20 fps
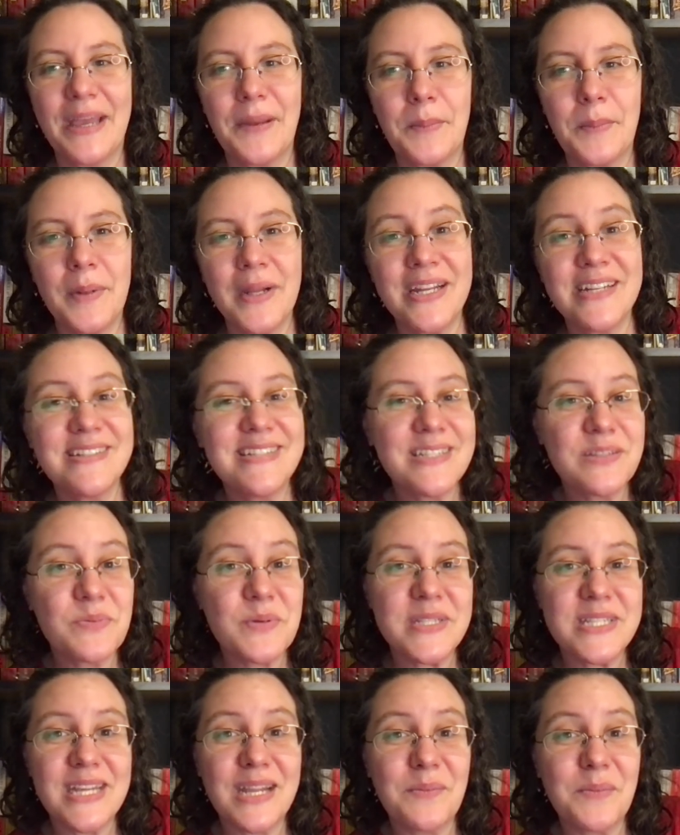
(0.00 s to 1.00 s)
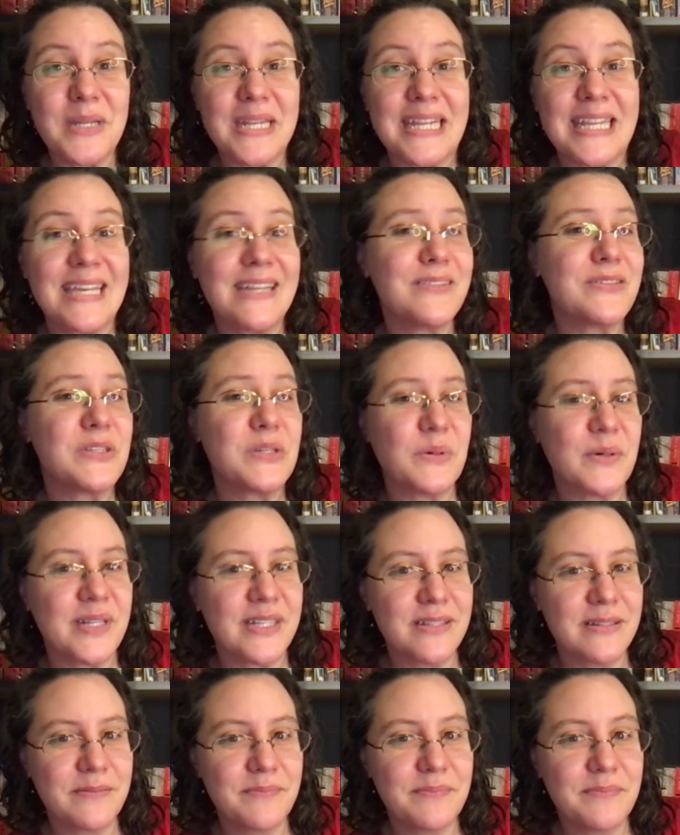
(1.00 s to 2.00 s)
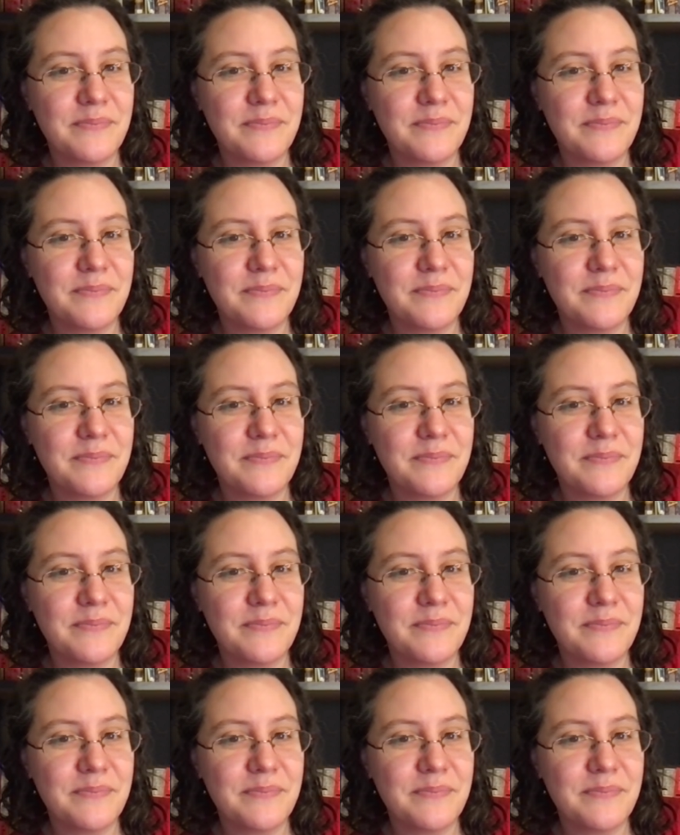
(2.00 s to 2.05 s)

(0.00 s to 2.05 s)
but I just wasn't able to get to it